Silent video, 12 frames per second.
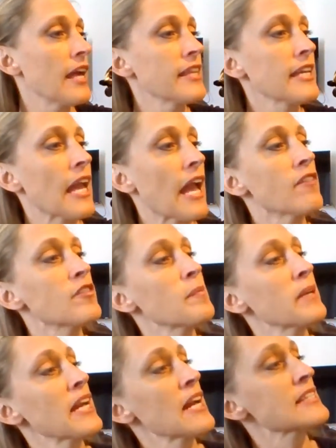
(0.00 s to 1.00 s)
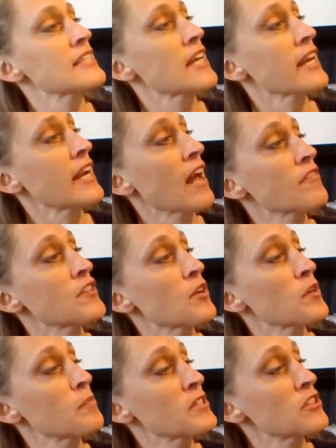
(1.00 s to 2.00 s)
I think everybody has a dotted half
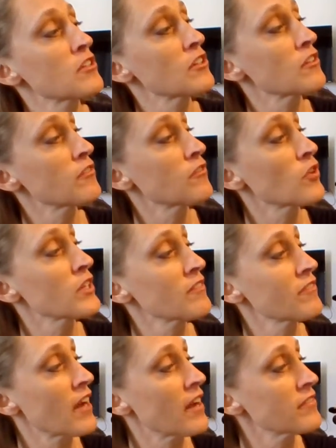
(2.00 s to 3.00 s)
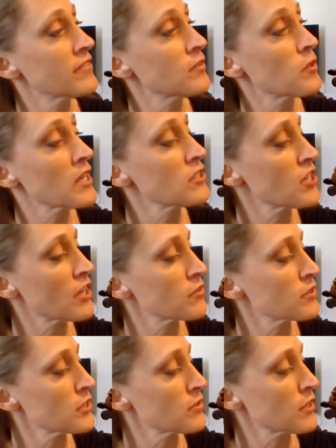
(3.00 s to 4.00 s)
note at measure 45. Well,
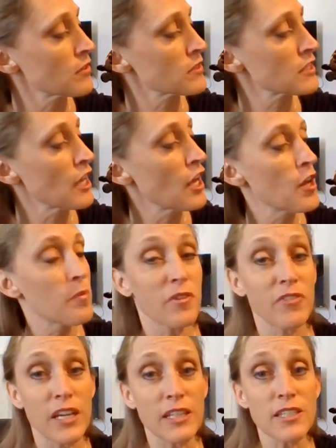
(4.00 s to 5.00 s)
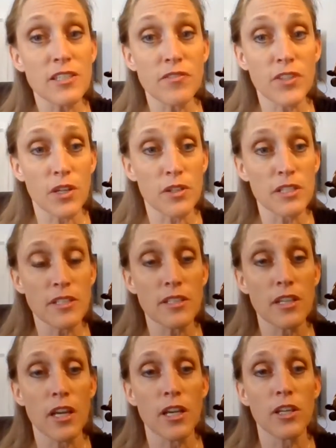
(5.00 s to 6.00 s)
cellos you don't. But violins and
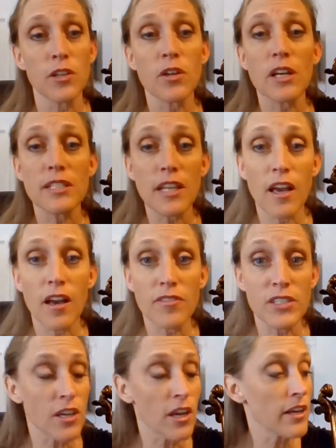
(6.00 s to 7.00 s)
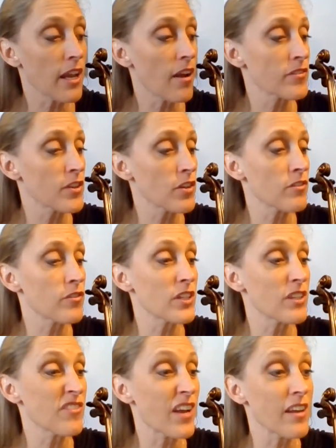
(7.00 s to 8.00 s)
violas, you guys have a dotted half note at
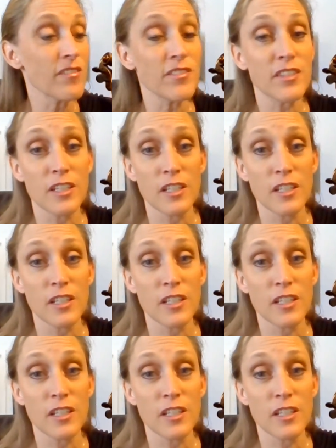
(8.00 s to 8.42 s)
45.